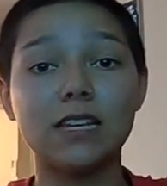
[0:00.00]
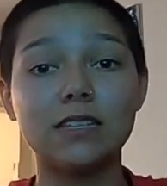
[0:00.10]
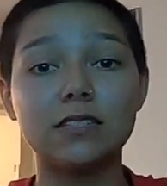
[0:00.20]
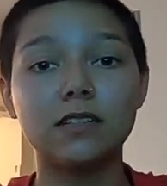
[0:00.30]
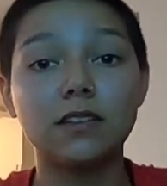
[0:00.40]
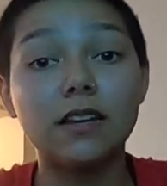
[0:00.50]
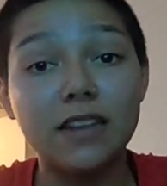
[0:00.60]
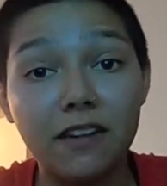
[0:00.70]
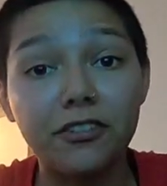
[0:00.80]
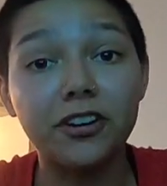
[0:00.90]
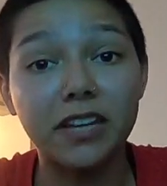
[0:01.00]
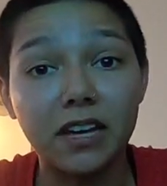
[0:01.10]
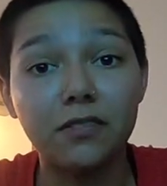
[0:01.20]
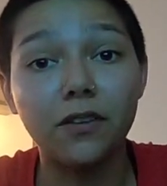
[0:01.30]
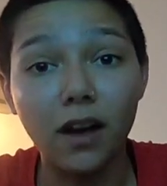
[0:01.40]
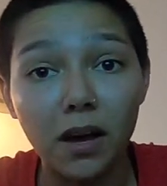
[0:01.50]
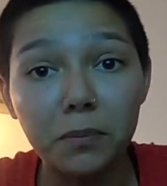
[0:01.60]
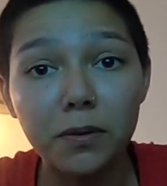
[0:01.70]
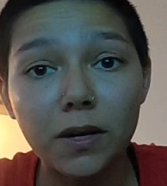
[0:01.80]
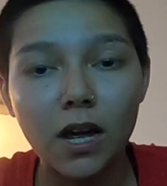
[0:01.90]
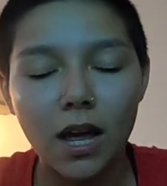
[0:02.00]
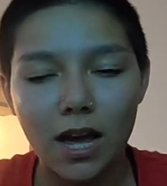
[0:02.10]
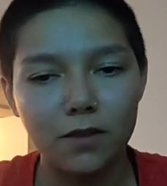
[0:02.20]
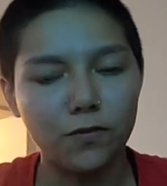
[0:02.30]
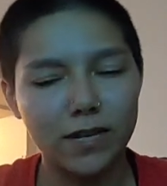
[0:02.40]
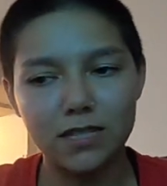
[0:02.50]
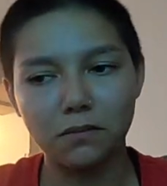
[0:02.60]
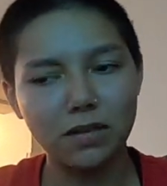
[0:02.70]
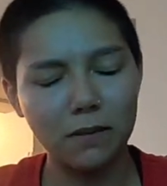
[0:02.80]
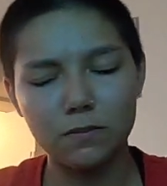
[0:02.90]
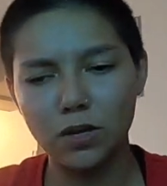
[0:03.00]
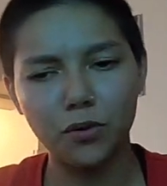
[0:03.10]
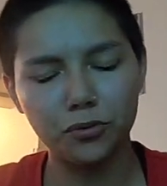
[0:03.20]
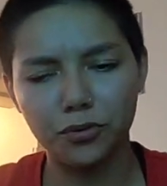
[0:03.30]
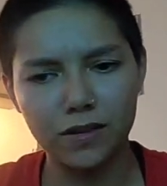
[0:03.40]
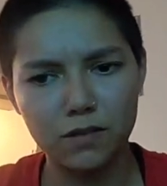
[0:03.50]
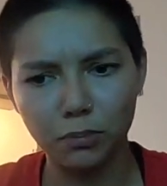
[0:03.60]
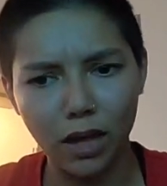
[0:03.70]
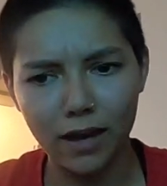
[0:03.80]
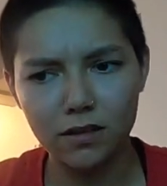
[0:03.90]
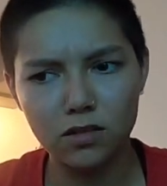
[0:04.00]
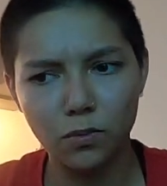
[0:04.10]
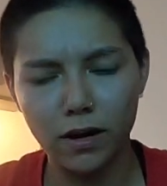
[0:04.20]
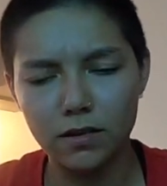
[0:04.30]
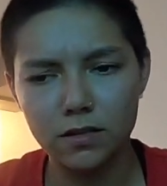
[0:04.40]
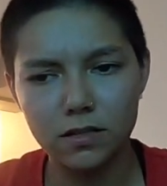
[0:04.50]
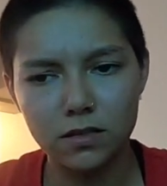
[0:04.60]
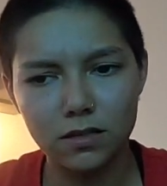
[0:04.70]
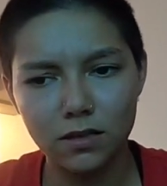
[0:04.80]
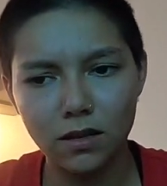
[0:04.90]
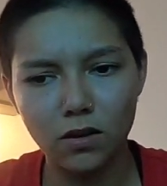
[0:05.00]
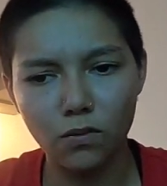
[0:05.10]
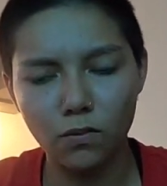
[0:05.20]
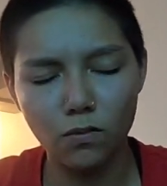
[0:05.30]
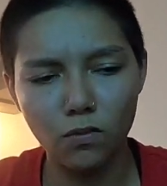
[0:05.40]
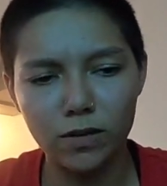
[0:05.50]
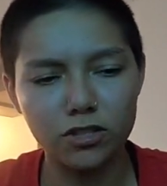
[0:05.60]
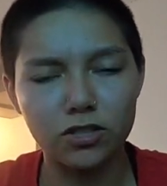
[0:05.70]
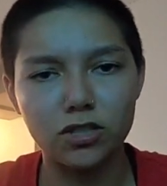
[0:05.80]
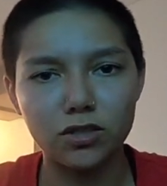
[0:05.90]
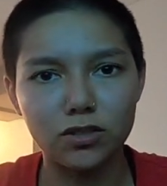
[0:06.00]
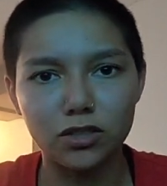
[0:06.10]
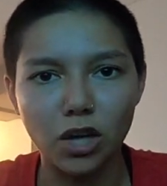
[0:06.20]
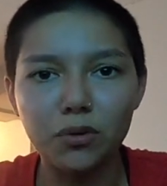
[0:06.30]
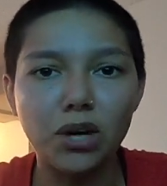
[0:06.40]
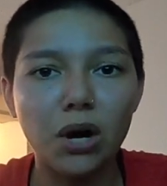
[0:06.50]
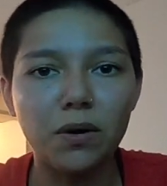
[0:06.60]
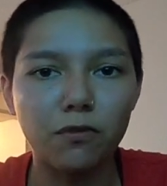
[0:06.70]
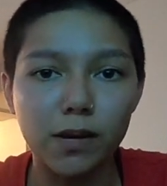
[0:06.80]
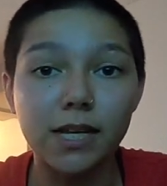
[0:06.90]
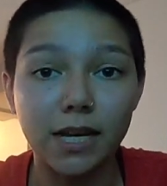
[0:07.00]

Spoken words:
is to never give up. We sometimes go through these blocks where we just don't know if we